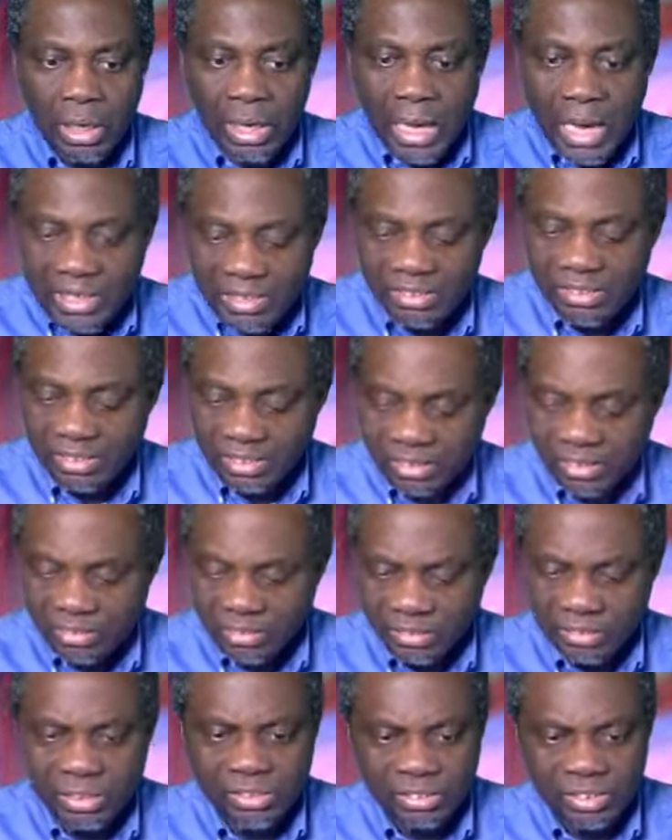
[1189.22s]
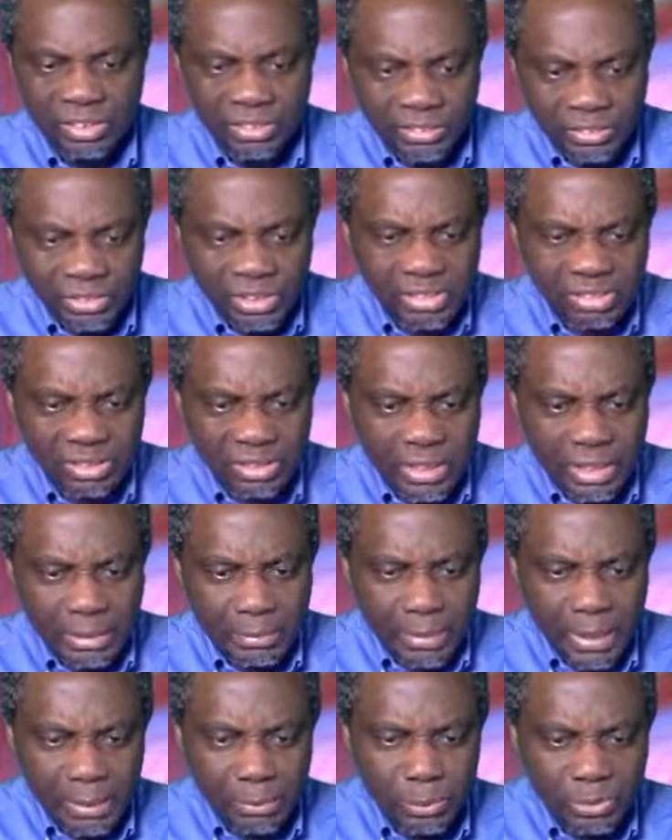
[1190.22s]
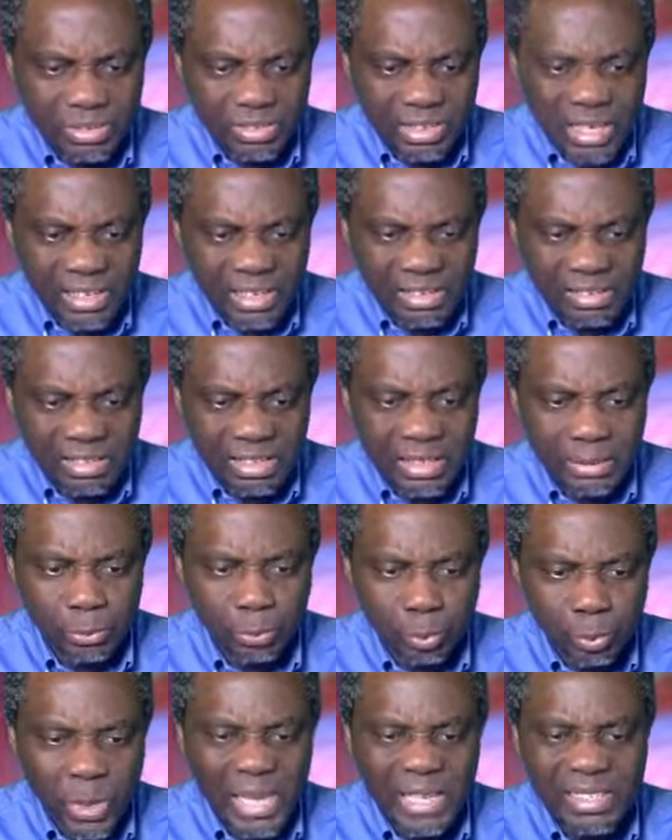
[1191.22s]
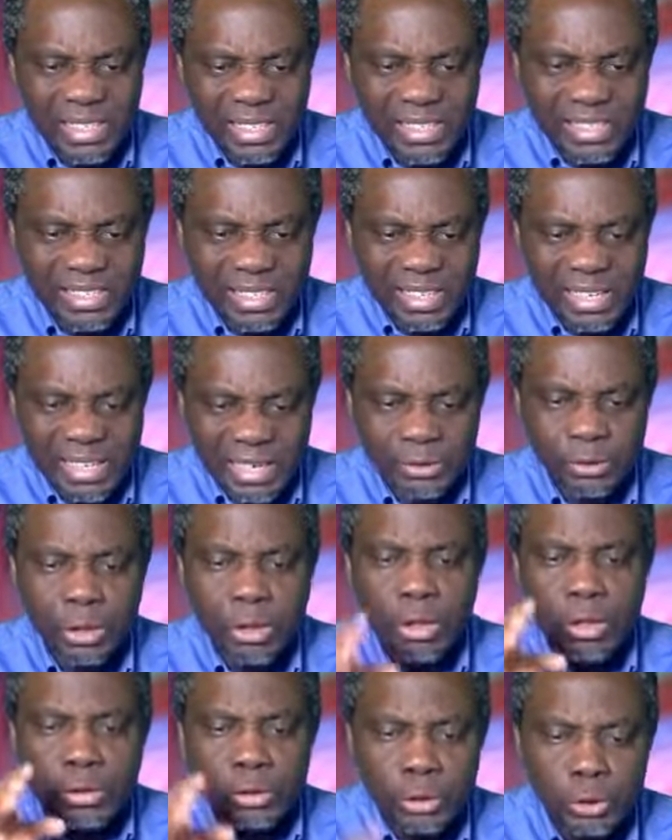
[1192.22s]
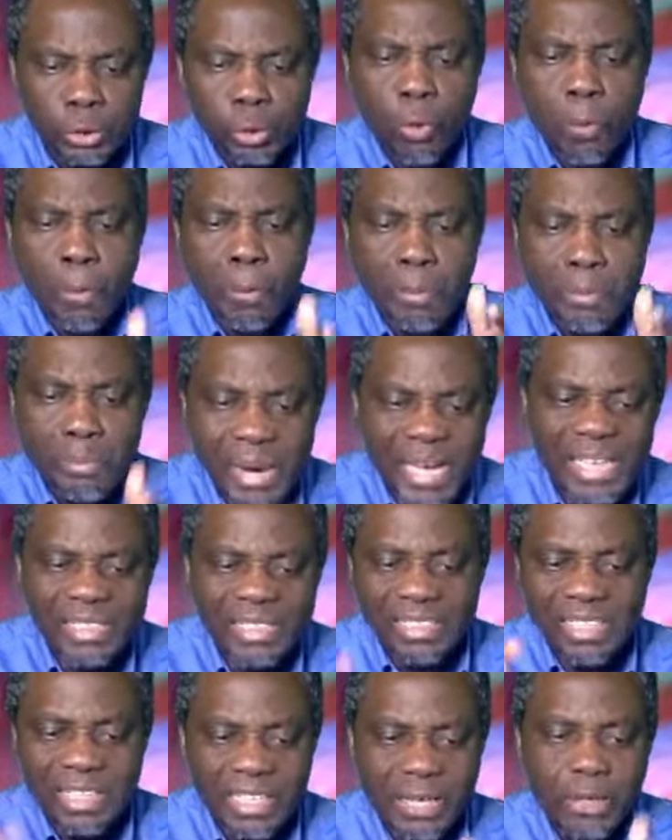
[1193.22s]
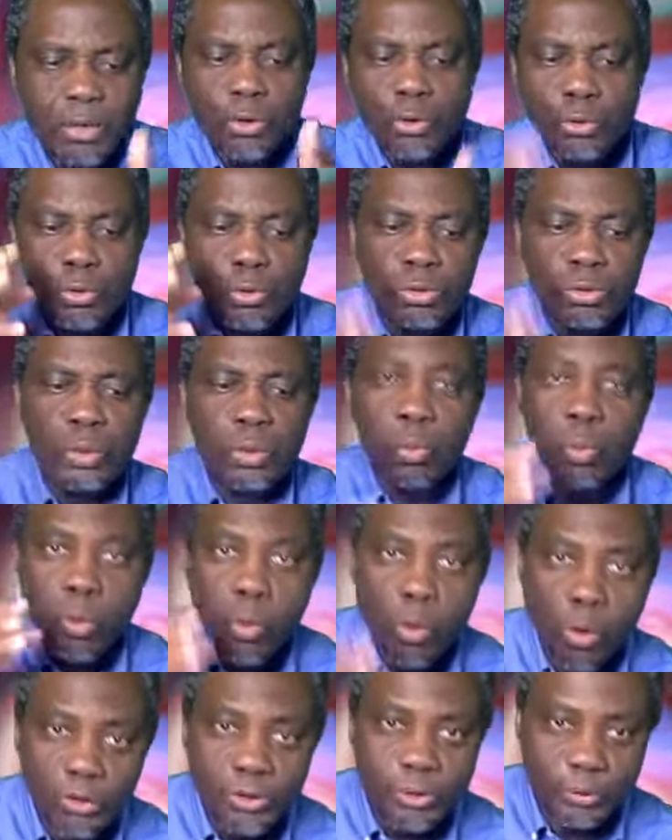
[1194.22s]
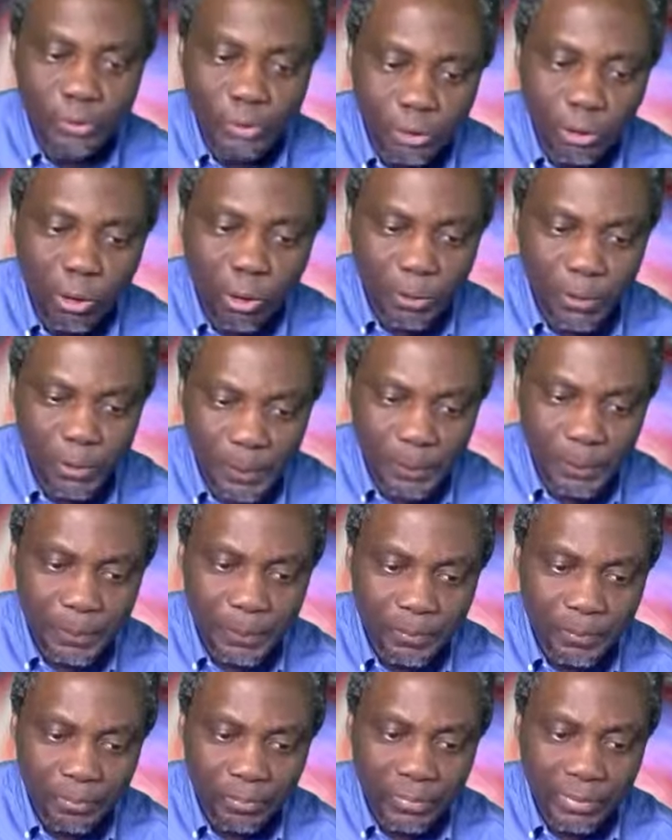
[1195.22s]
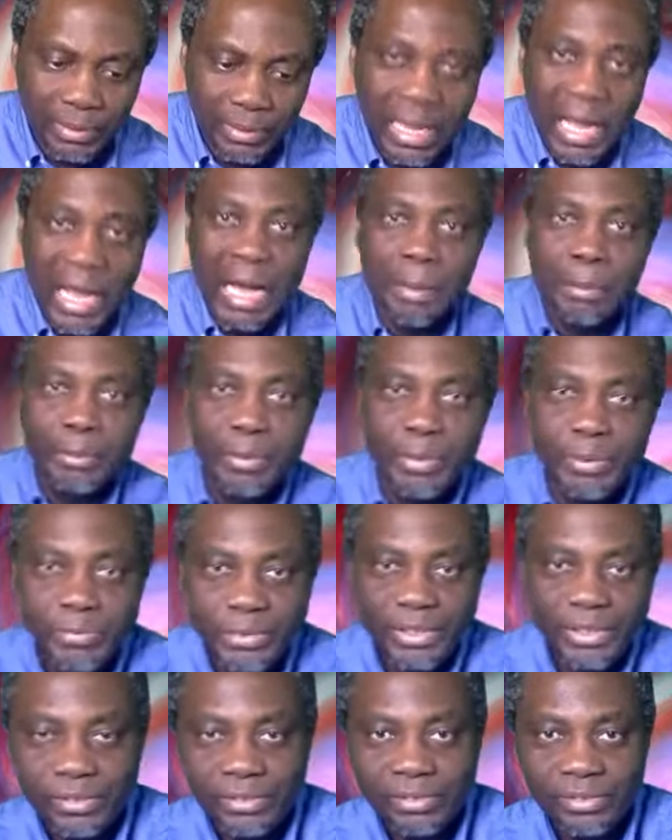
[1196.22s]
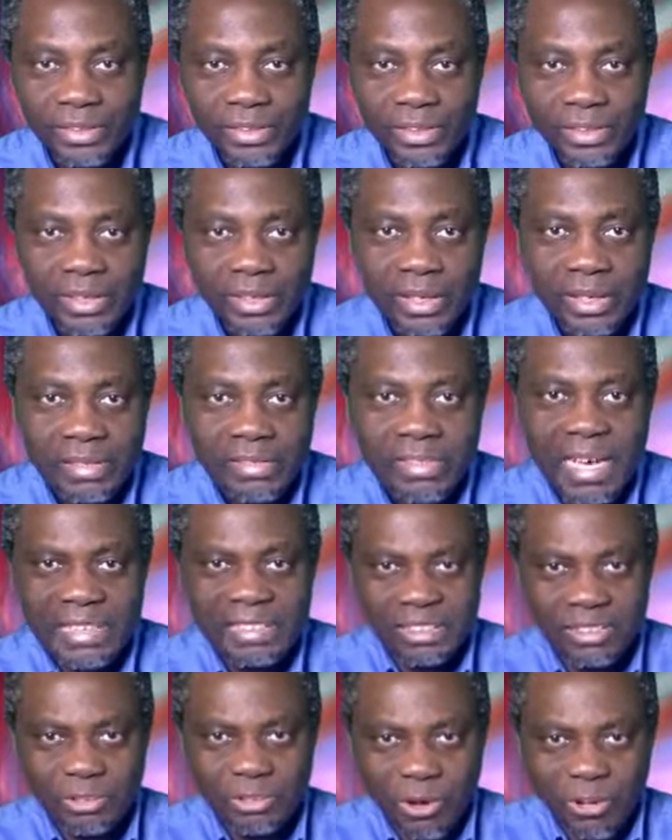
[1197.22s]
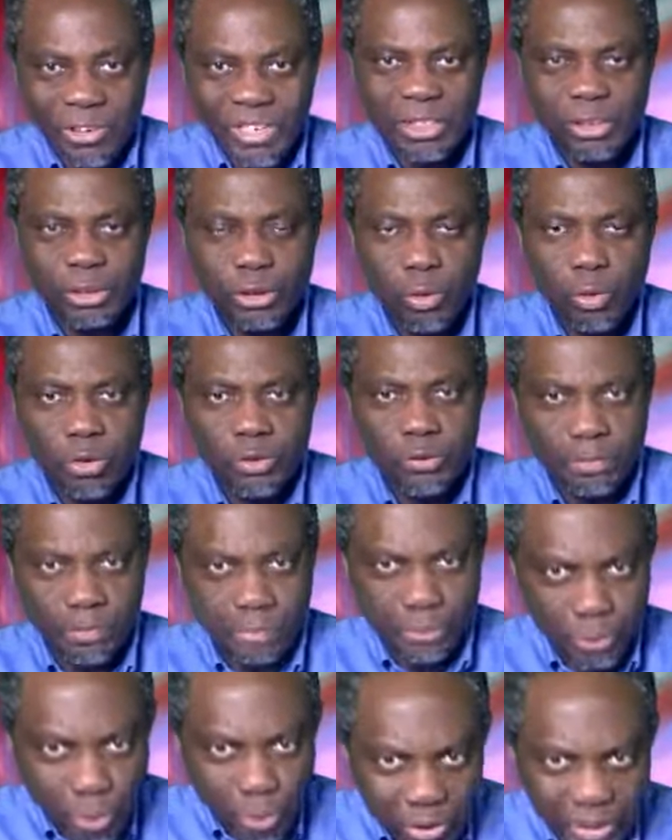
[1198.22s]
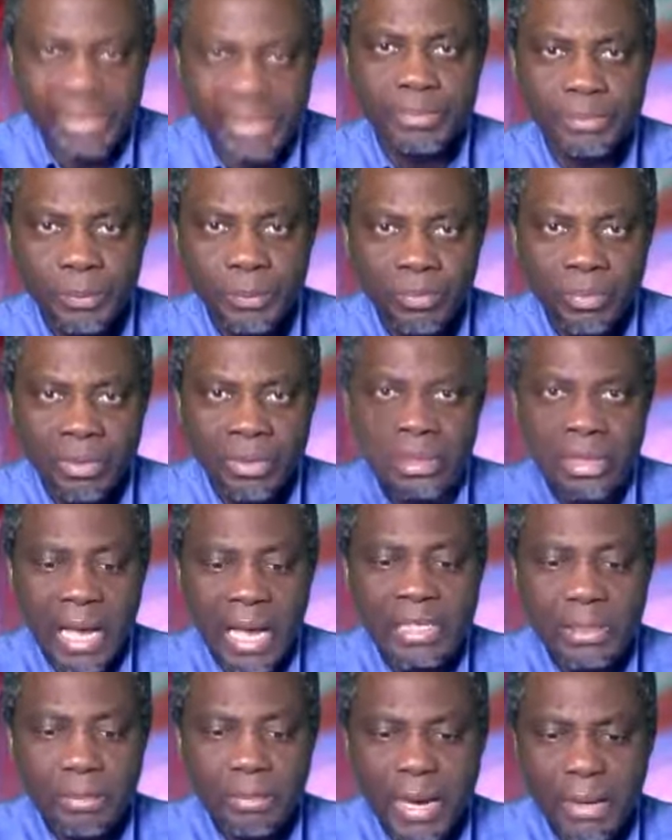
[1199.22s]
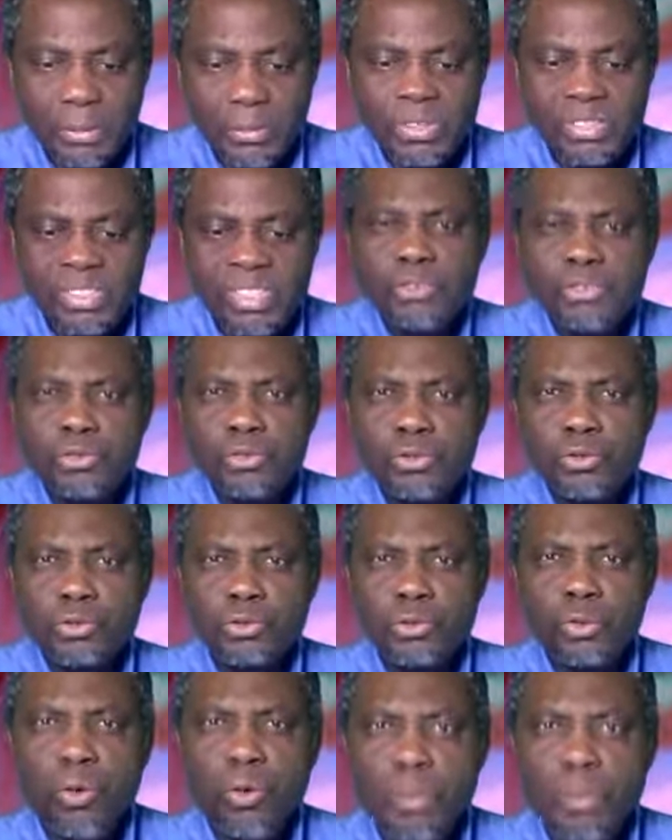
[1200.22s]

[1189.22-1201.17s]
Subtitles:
And it's interesting that the Bible says that when they did that, so mightily grew the word of God and prevailed. That connection was broken. And the Bible says, so